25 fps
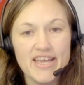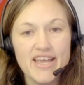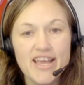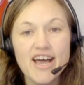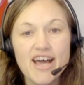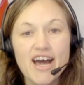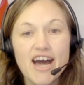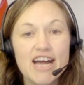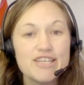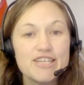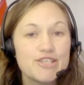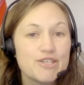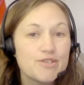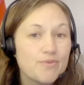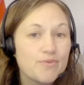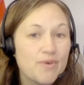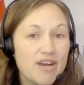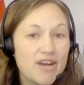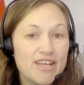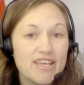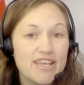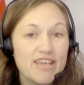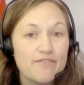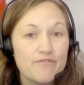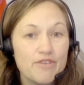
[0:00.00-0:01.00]
I do want
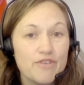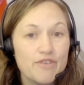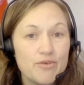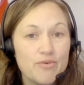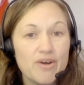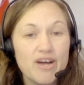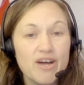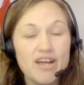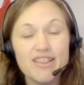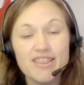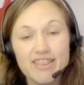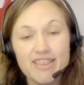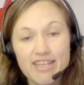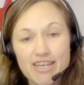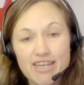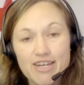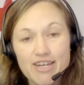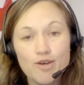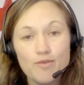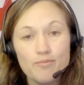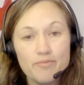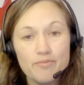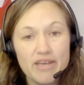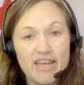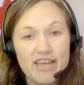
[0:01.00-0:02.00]
to give you a
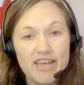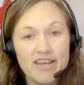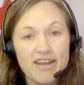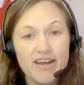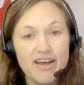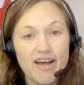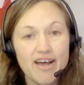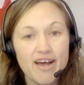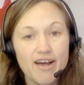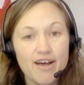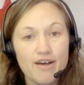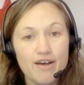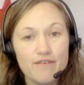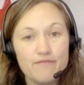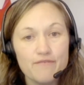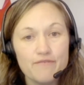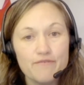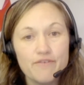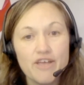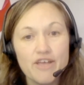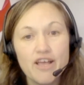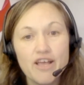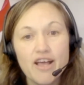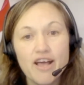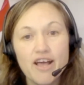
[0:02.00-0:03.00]
little bit of
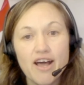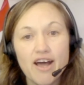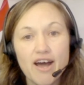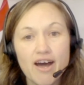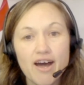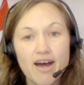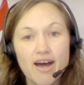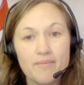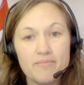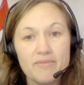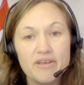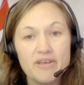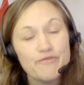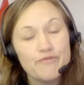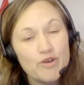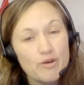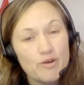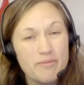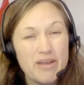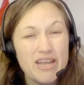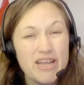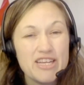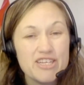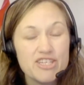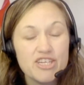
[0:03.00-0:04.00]

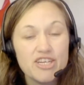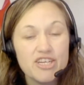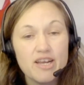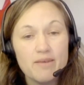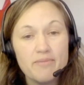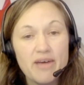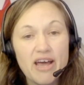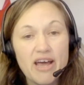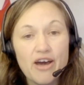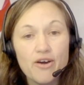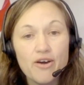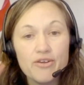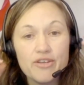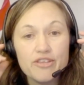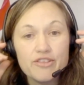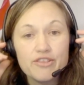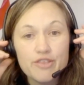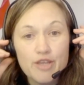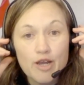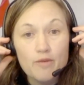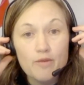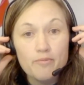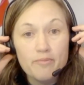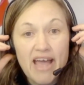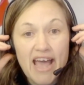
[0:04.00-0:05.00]
information about
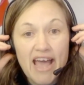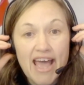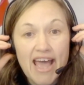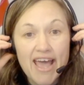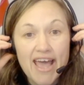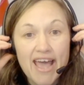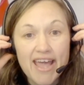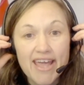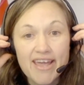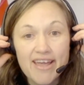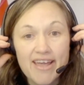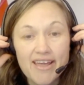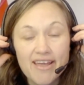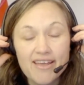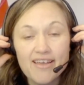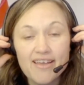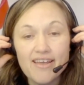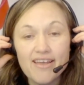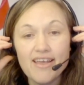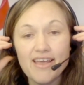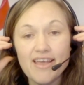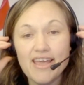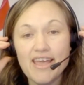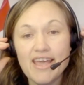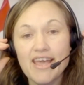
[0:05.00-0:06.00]
their pay
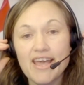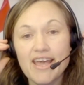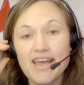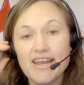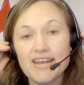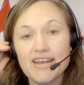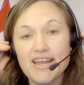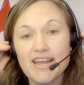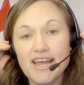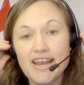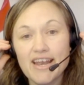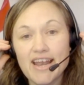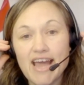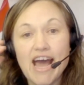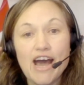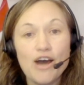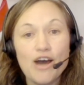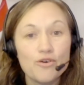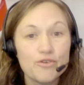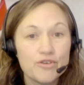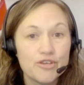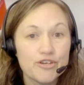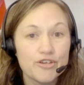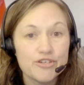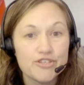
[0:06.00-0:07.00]
and
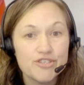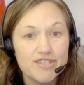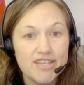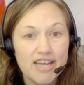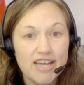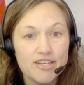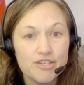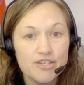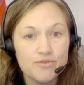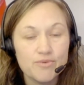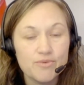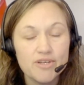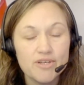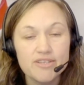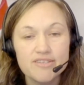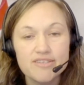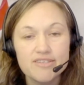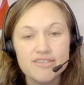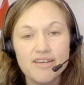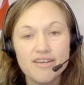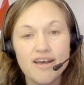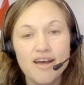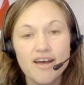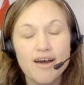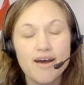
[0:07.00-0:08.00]
how you're scheduled.
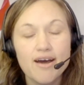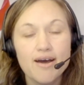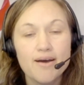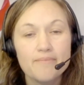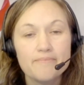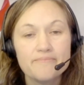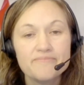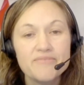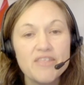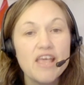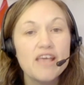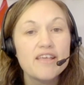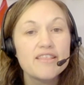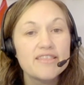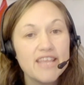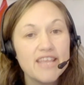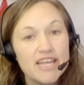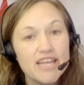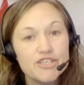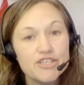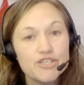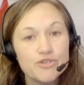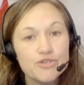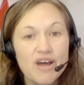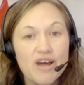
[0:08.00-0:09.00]

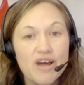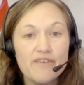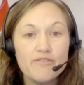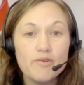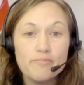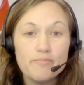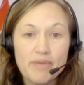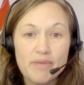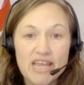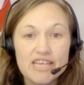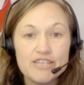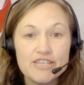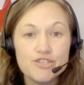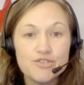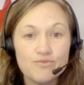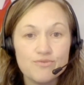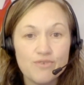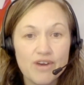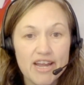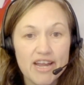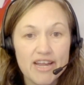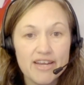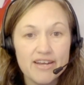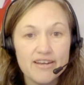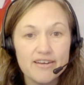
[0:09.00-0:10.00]
They do have a base
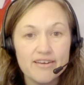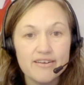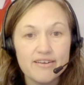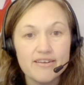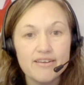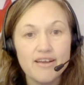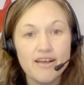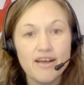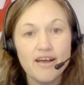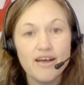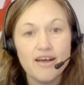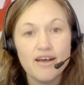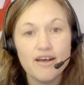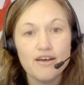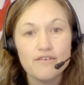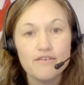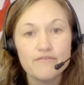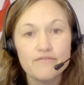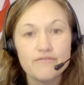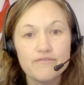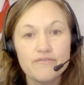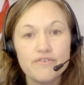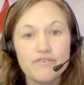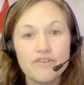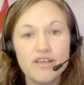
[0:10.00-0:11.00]
rate
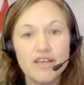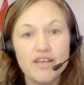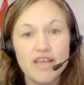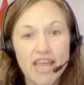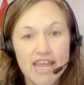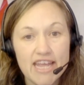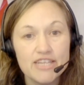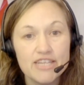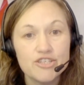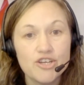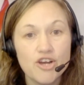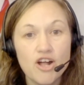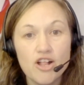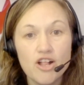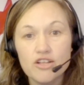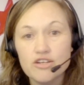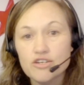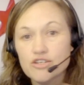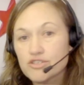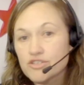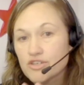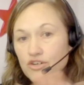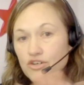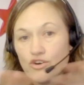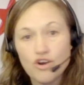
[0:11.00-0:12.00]
of
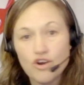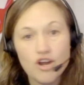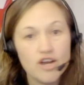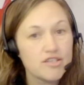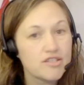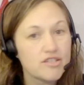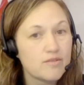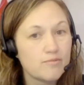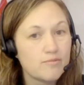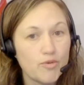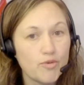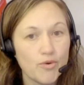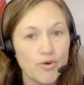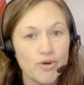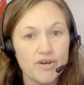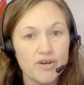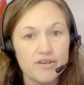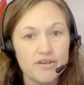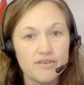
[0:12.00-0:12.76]
$8 across the board.